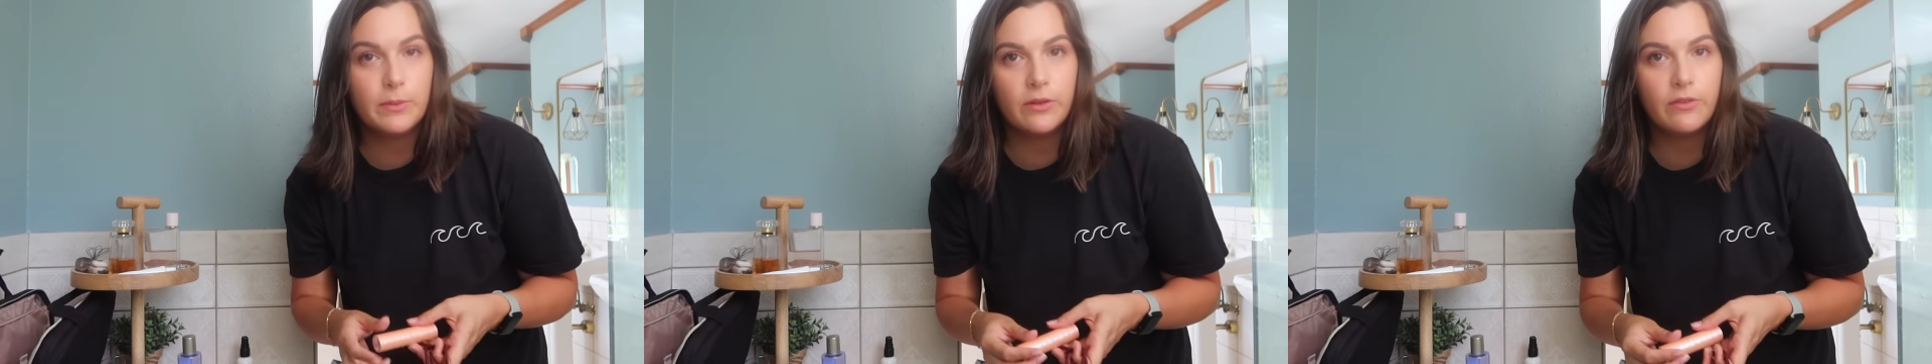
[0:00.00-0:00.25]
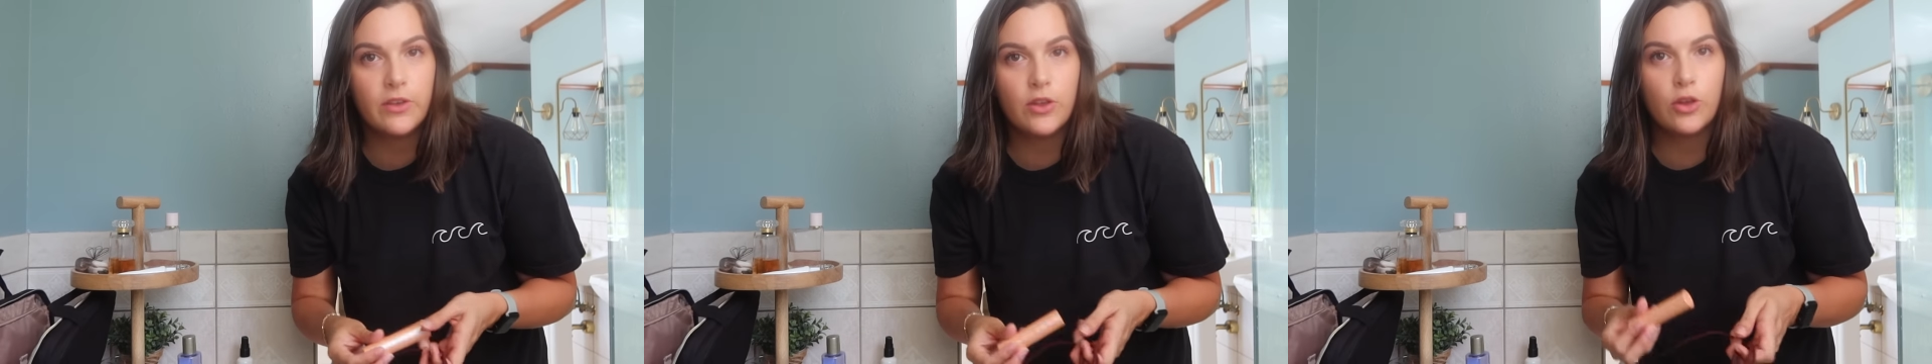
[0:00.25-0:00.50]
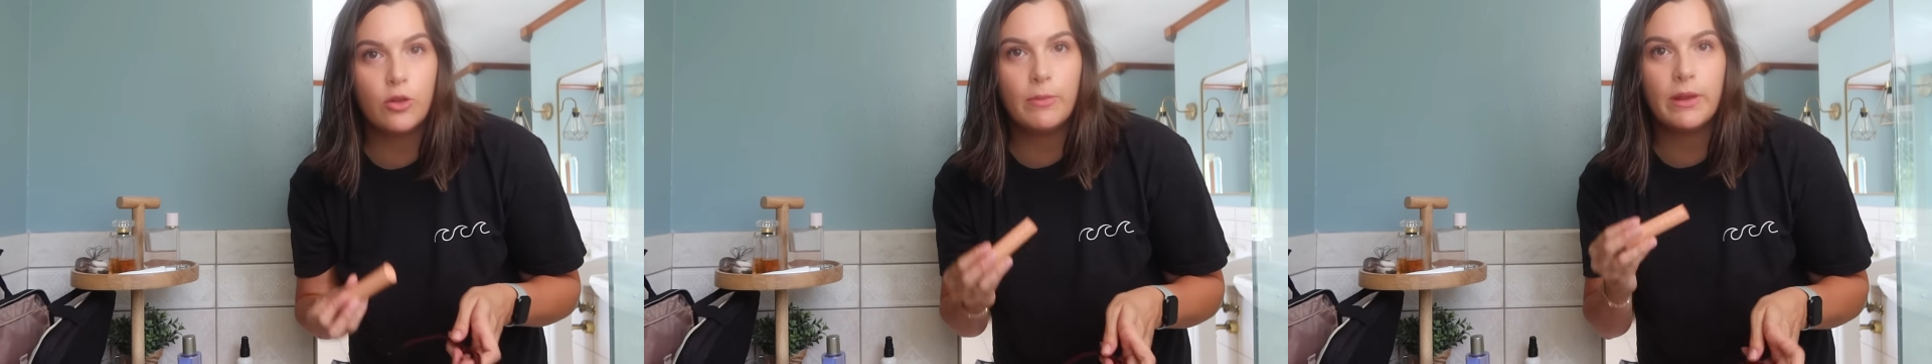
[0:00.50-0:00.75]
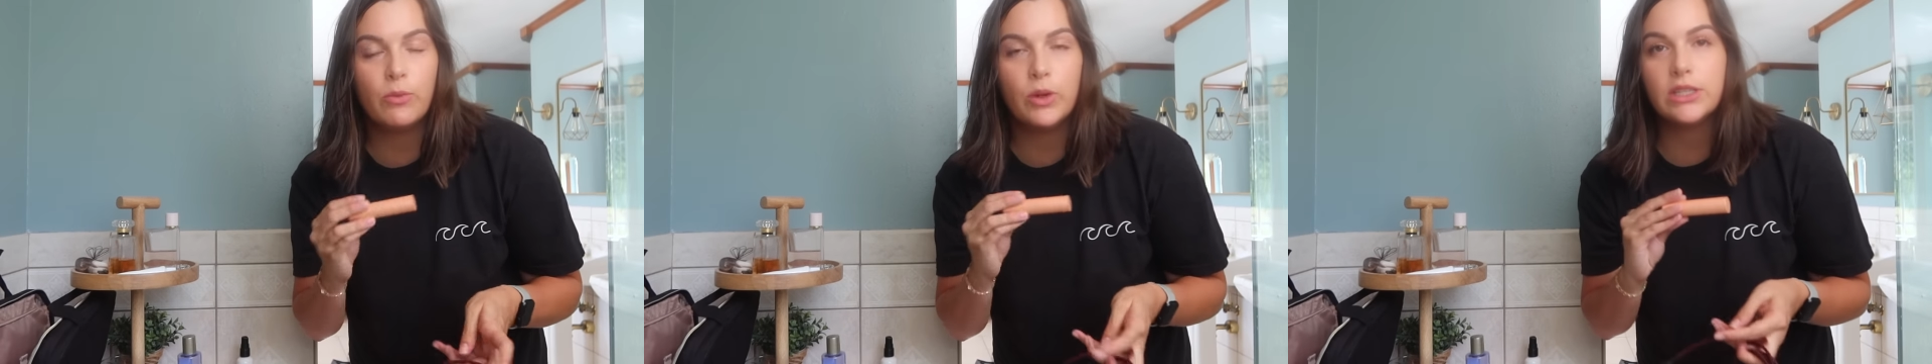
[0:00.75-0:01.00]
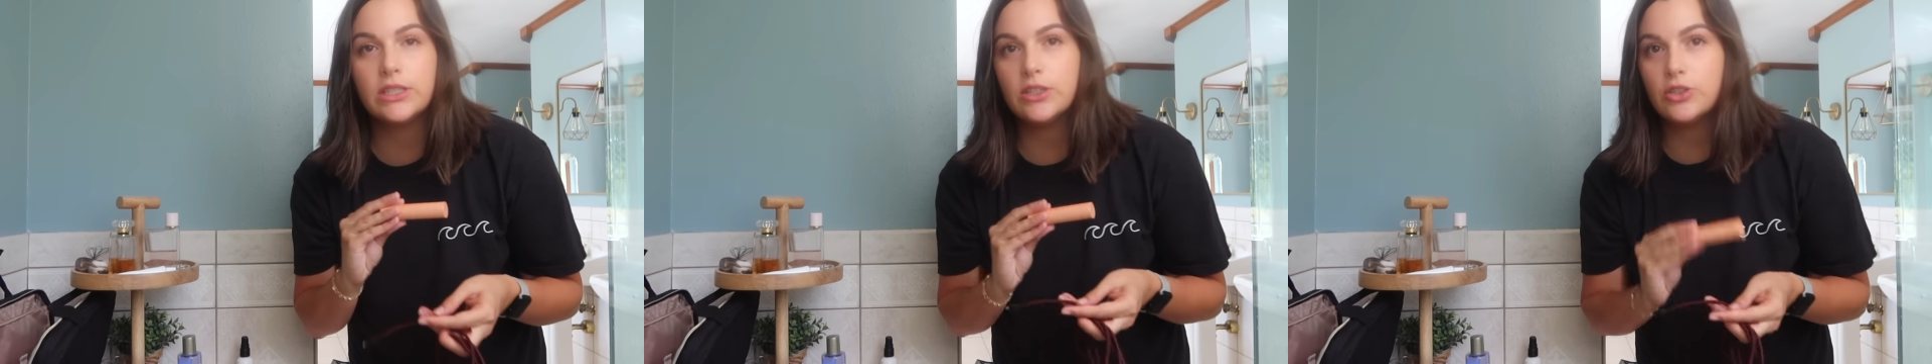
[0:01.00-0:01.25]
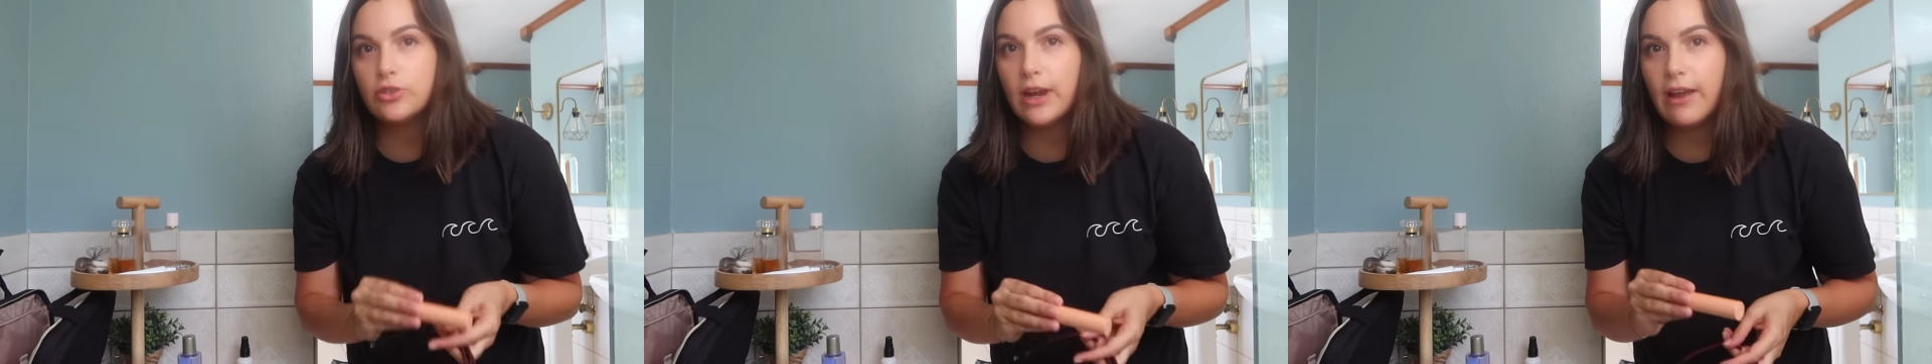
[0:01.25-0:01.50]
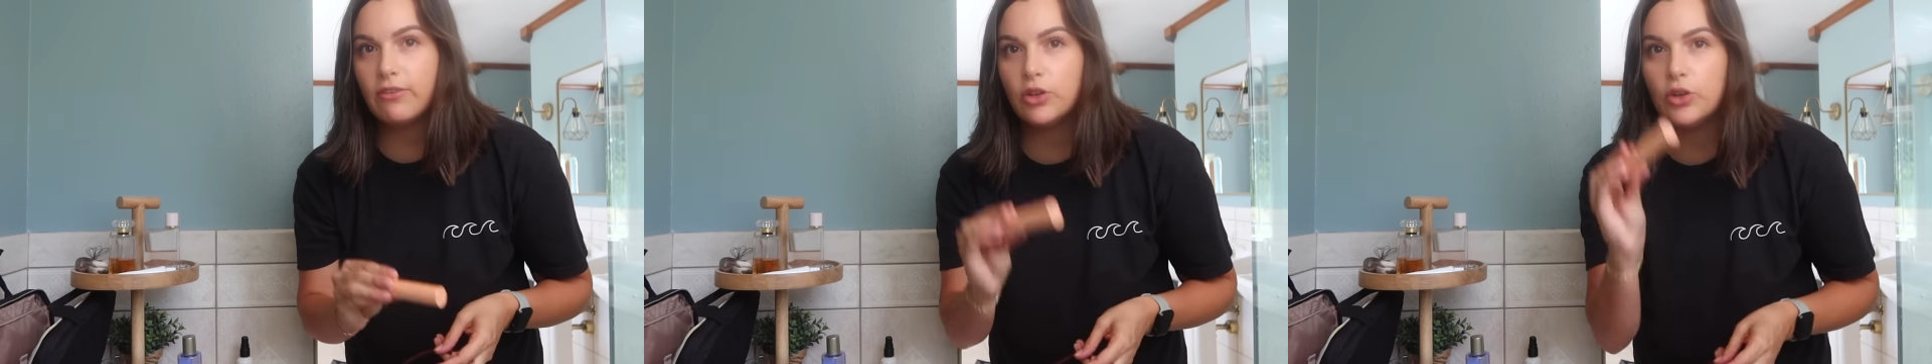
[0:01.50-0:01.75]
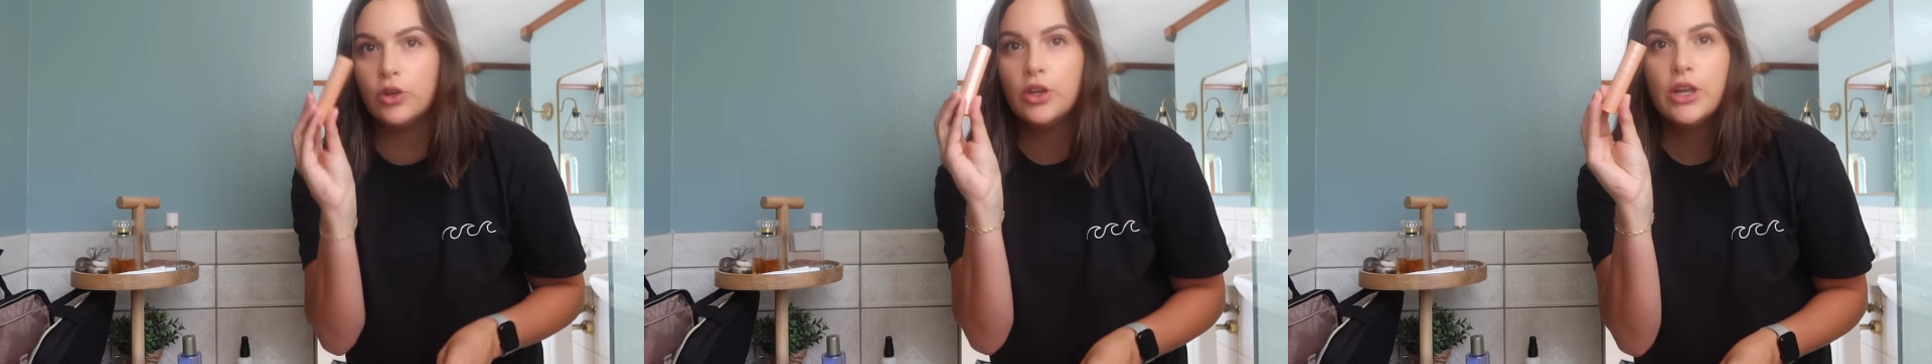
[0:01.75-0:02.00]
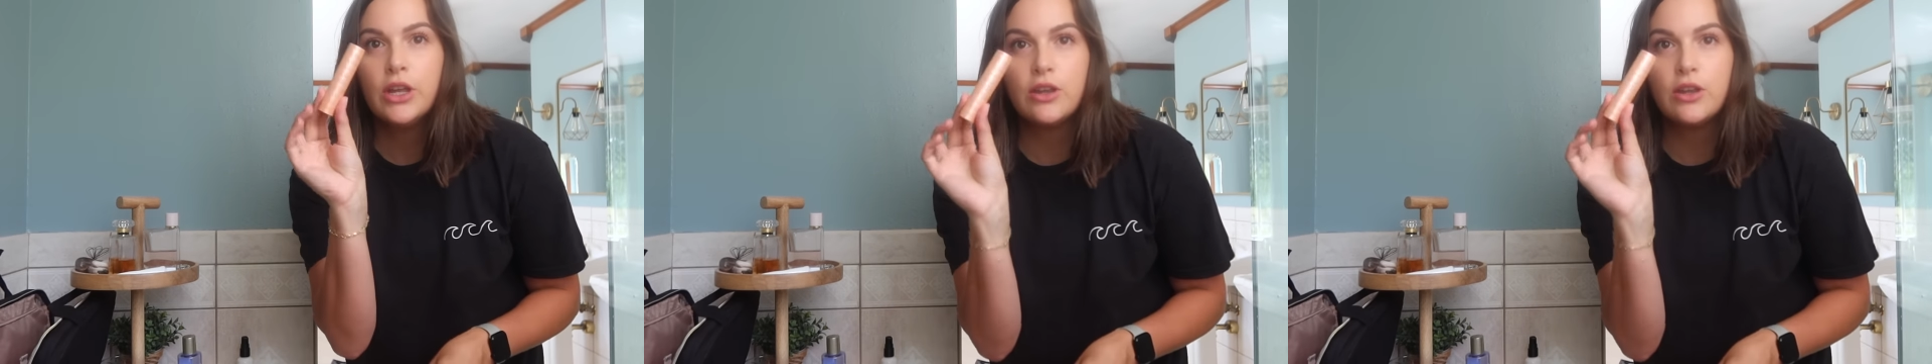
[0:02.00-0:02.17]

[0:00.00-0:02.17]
perfume and wants to travel,